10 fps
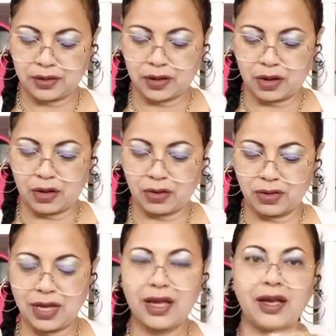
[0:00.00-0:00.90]
So
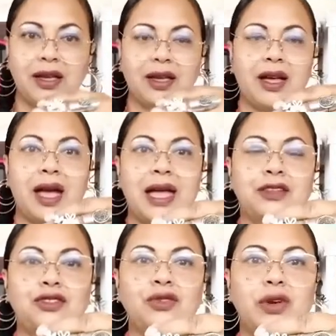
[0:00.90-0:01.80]
yeah, I
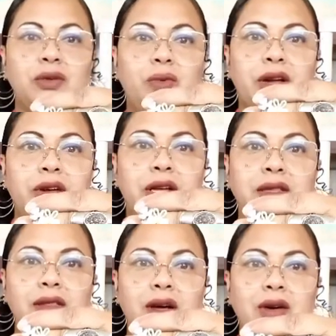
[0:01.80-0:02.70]
enjoy
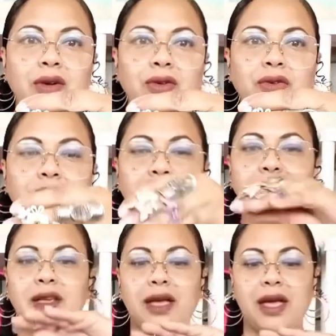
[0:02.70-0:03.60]
wearing those.
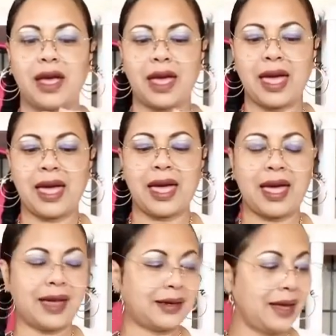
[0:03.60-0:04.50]

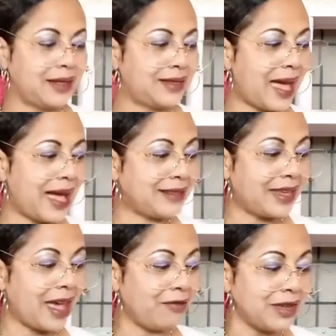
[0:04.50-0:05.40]
And that's
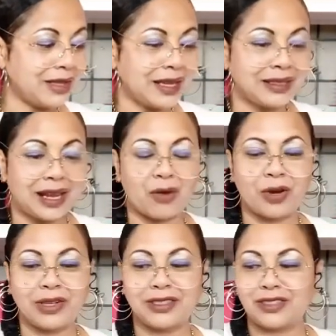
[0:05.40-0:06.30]
everything that I
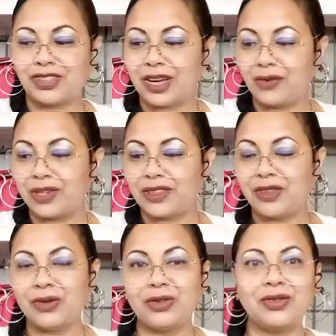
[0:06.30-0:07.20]
wanted to share with
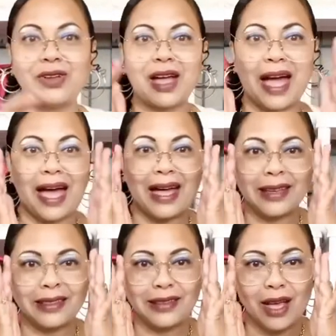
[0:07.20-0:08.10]
you, you
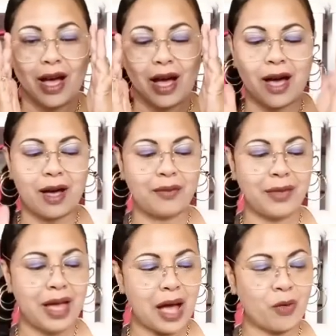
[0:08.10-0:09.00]
guys.
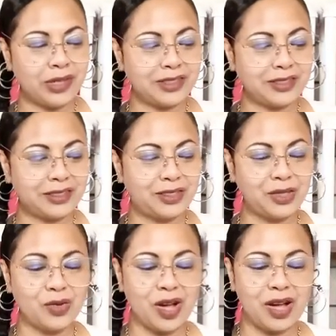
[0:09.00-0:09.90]
I wanted to
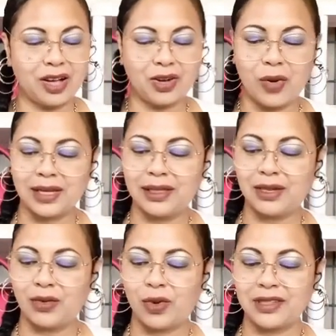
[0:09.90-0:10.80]
do a quick
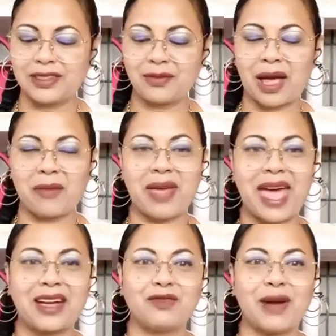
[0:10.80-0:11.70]
little what's in my
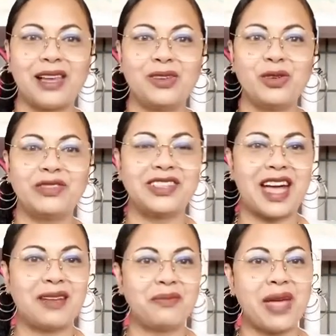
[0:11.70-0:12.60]
bag of my Louis
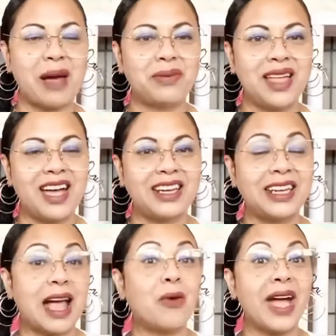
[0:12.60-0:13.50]
Vuitton Papillon,
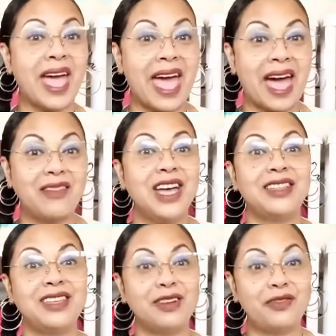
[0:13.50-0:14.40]
and I will have
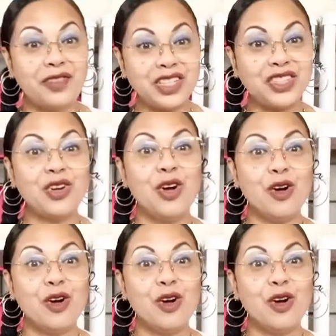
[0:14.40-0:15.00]
the official